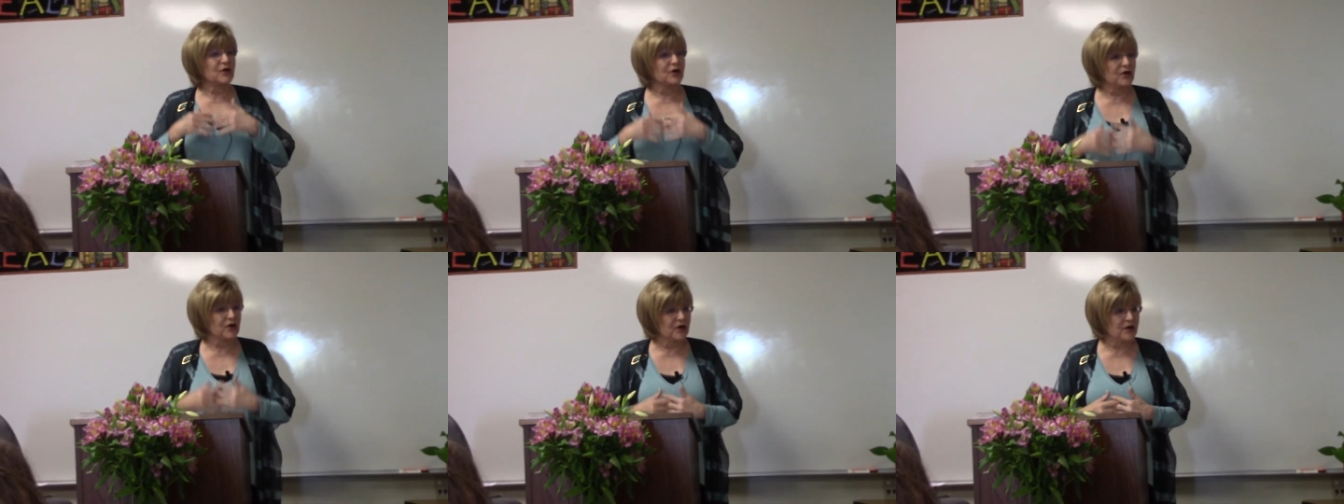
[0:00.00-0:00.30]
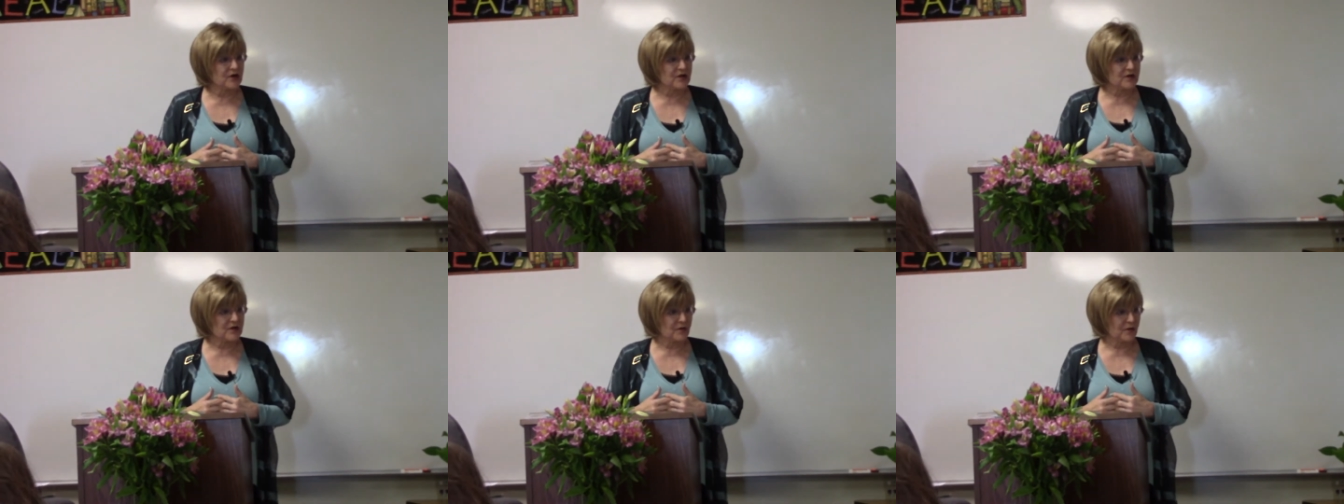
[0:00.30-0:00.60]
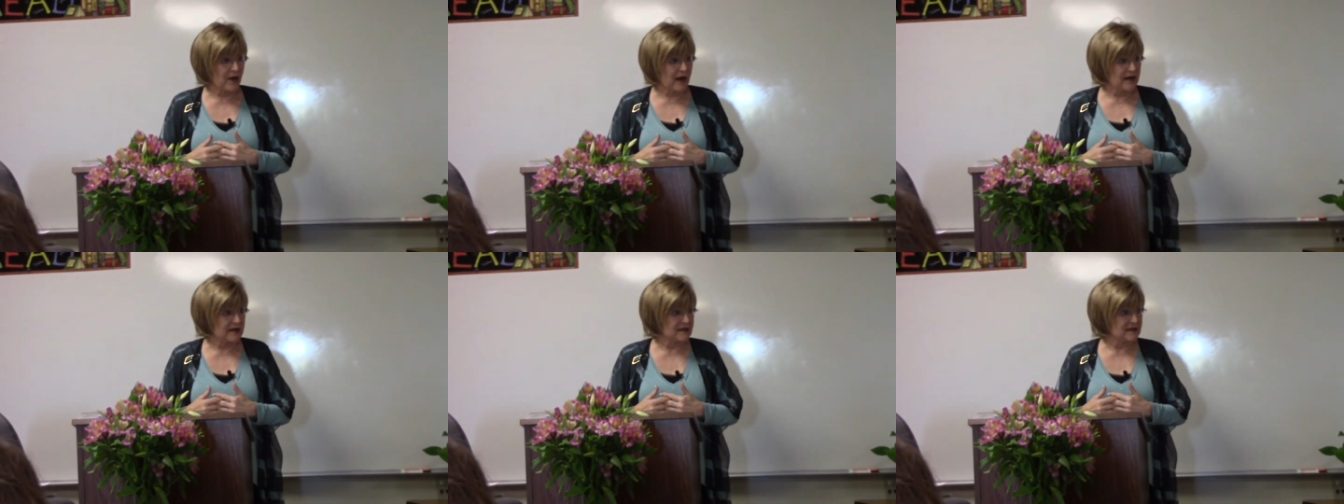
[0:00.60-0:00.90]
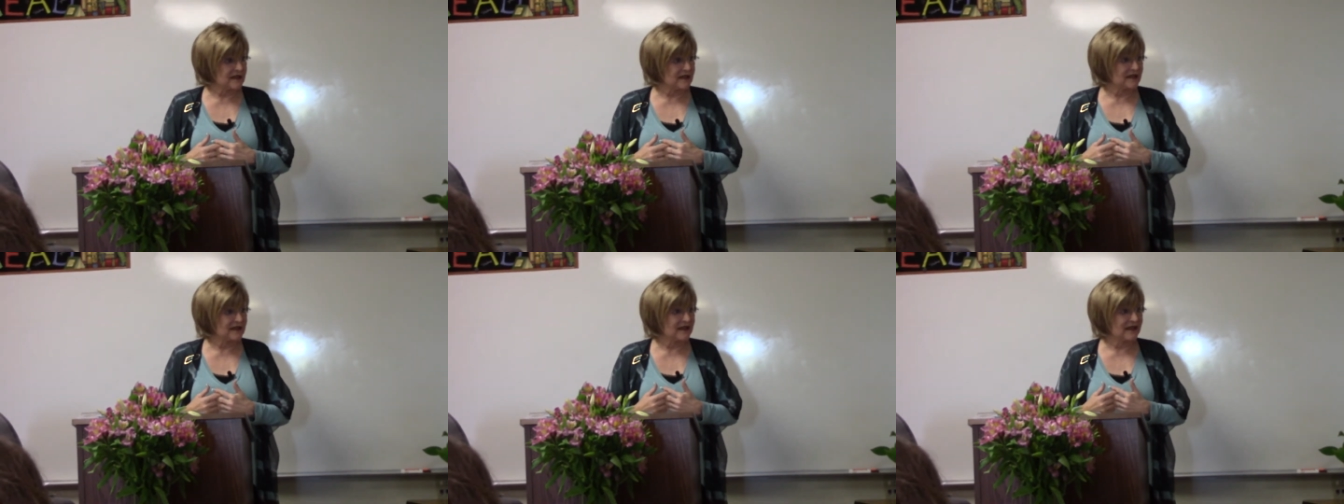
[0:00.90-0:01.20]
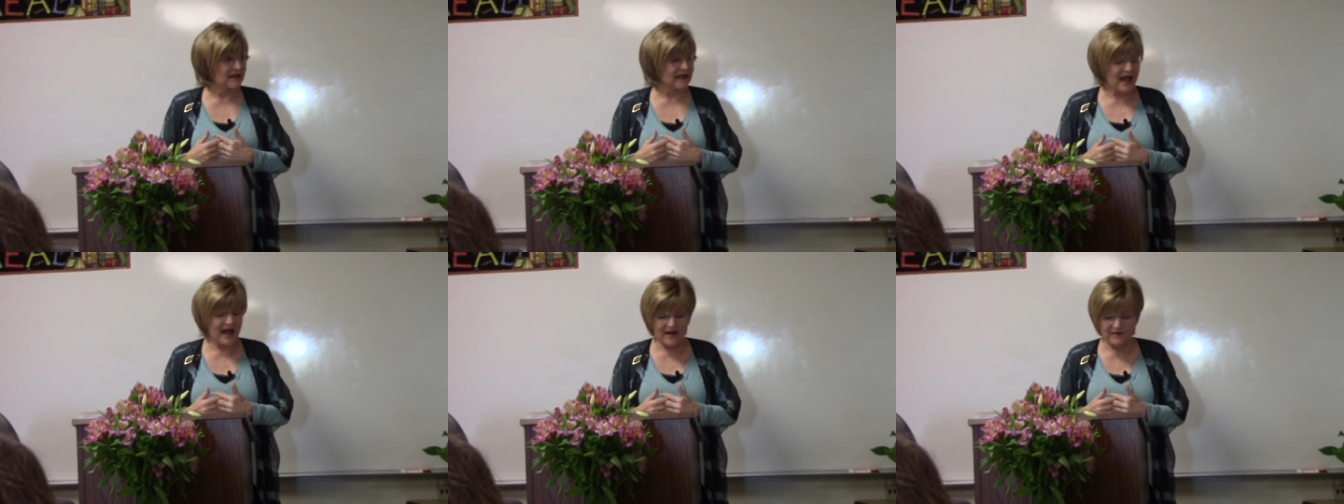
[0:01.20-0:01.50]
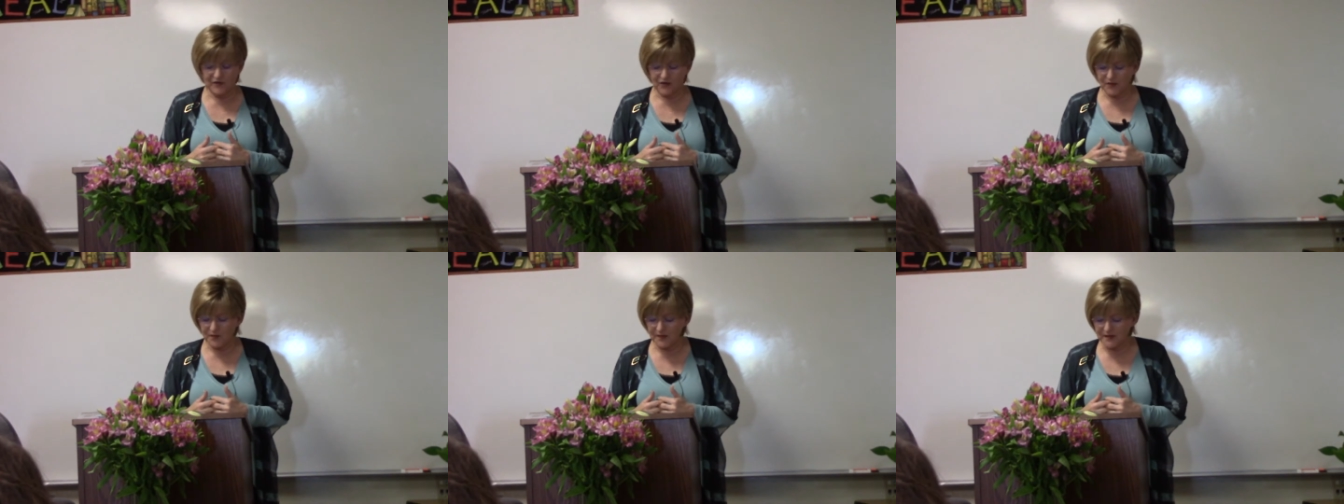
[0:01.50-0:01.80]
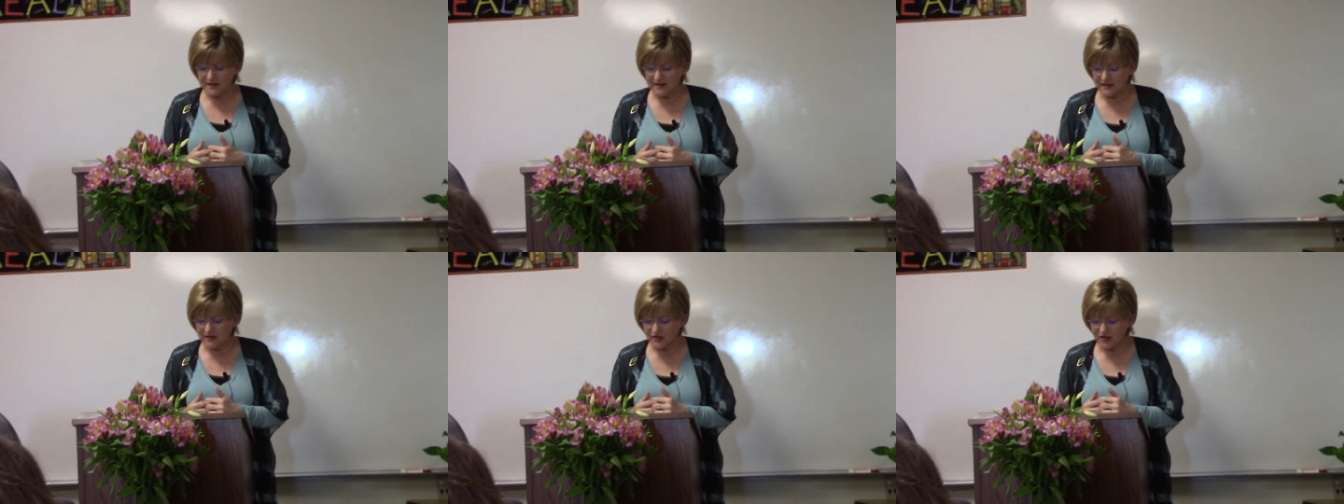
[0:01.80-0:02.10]
earn the right to have your
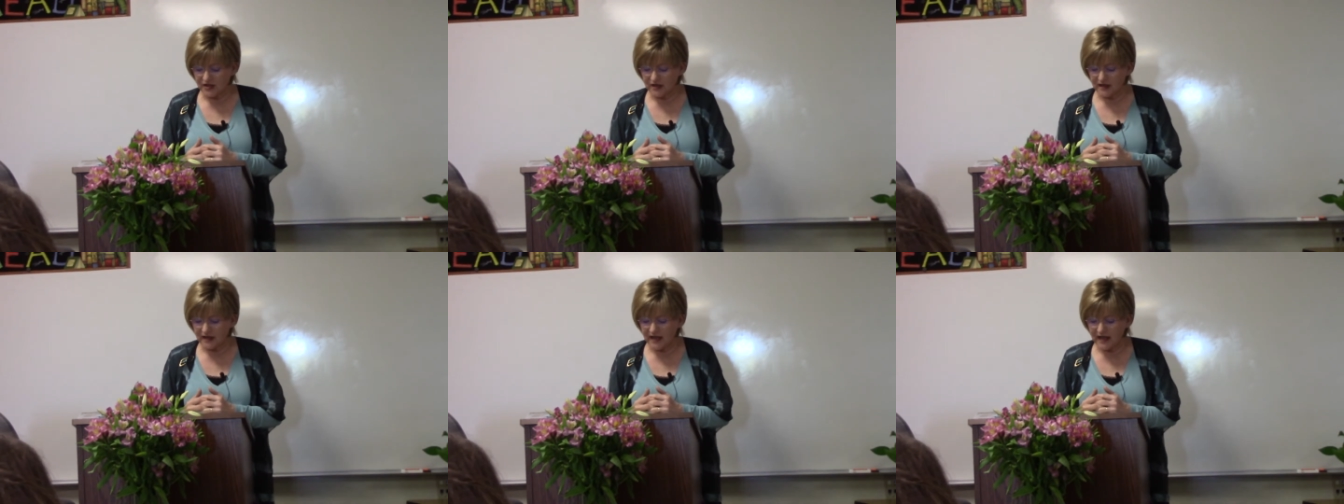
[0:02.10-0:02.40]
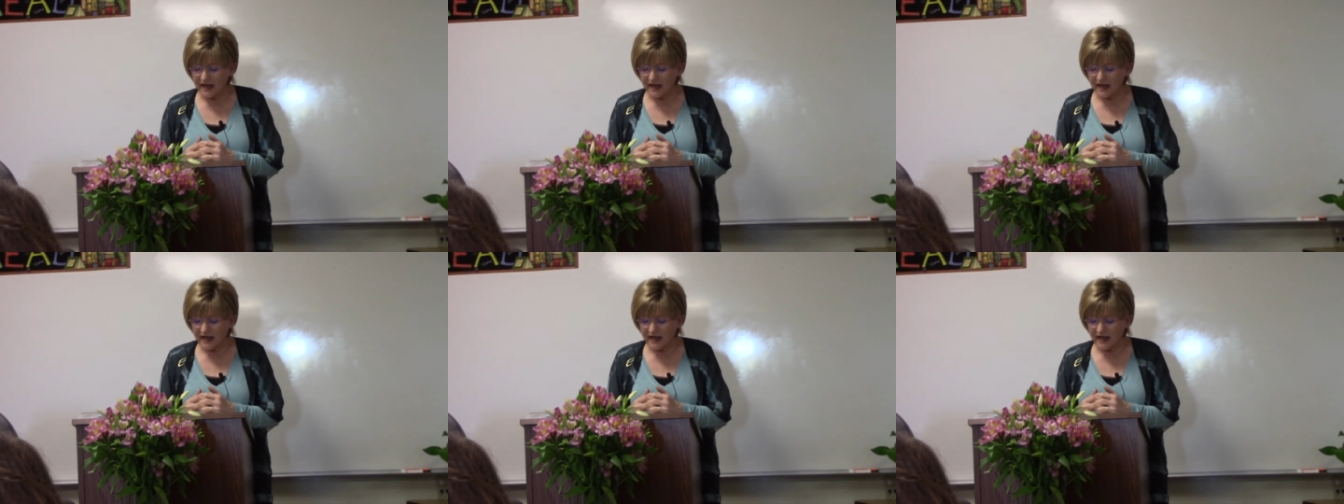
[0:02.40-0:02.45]
position.